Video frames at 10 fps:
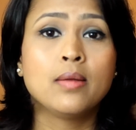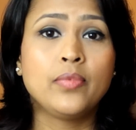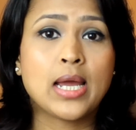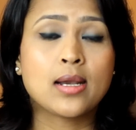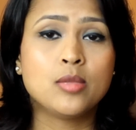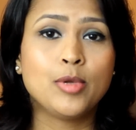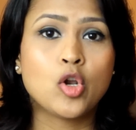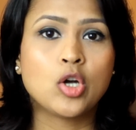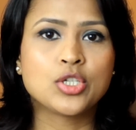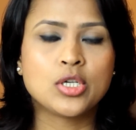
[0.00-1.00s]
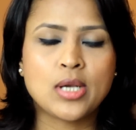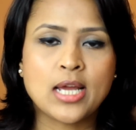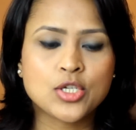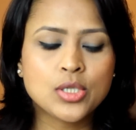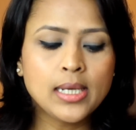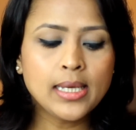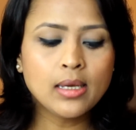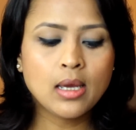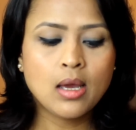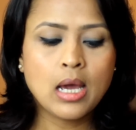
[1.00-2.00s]
that has been launched
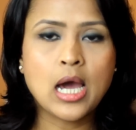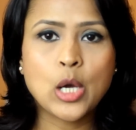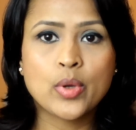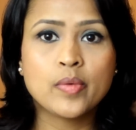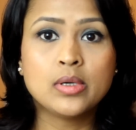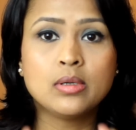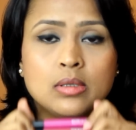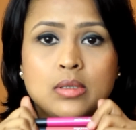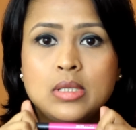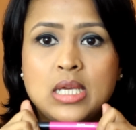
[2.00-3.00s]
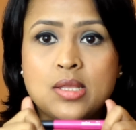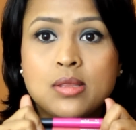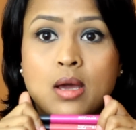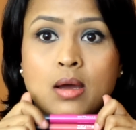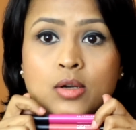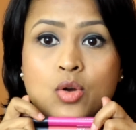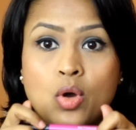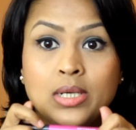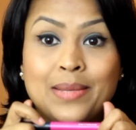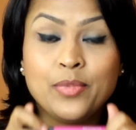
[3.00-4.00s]
internationally. However, these are
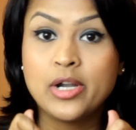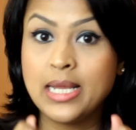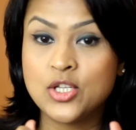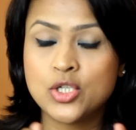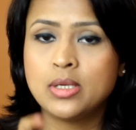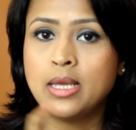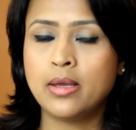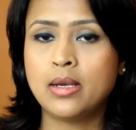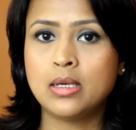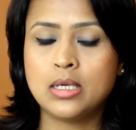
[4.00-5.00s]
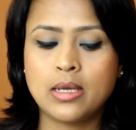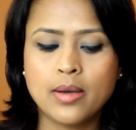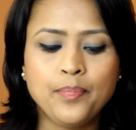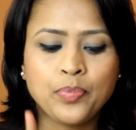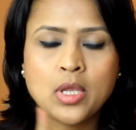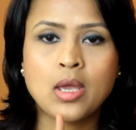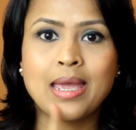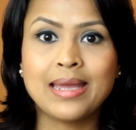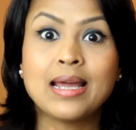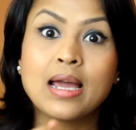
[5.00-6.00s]
called lip gradation here in India,
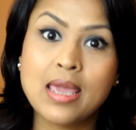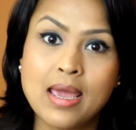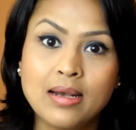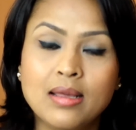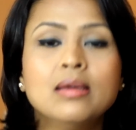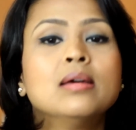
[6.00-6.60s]
and again,